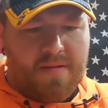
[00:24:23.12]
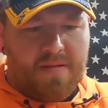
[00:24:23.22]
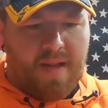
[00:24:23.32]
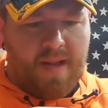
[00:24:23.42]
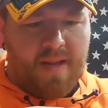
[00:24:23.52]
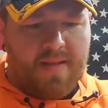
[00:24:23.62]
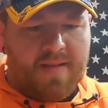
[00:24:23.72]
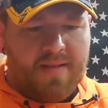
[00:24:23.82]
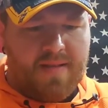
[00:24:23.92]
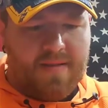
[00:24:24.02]
yeah,
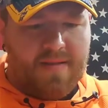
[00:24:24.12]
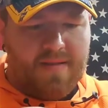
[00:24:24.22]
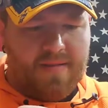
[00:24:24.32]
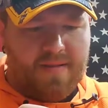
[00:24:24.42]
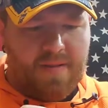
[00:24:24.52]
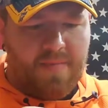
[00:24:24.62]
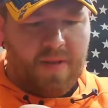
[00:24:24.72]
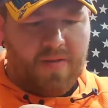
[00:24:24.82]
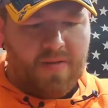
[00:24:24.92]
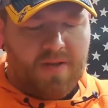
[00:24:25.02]
that's a big
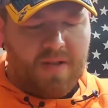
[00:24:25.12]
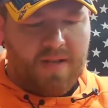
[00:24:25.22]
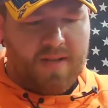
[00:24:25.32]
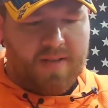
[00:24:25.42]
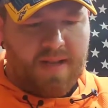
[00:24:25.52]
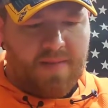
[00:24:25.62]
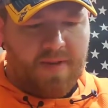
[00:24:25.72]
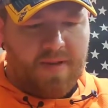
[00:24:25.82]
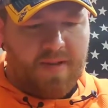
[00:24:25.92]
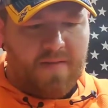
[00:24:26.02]
old chunk of stem
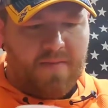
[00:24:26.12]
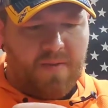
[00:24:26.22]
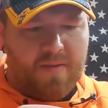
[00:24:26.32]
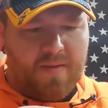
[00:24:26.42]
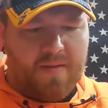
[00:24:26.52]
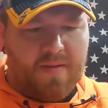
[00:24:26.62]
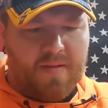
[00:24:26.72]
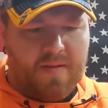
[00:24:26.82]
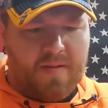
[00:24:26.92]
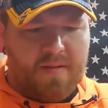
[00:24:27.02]
right there, folks.
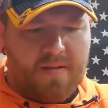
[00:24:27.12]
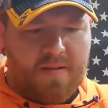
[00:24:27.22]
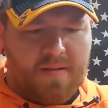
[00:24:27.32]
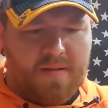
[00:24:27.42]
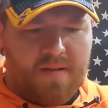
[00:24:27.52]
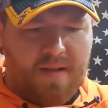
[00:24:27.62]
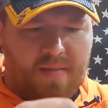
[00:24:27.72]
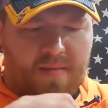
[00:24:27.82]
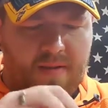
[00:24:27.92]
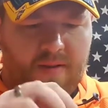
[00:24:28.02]

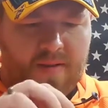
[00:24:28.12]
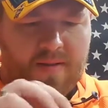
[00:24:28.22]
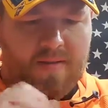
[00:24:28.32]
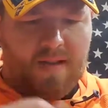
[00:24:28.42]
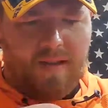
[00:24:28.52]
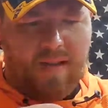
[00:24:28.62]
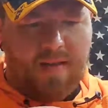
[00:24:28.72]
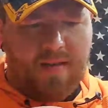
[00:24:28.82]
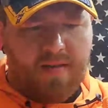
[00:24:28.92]
So you can see,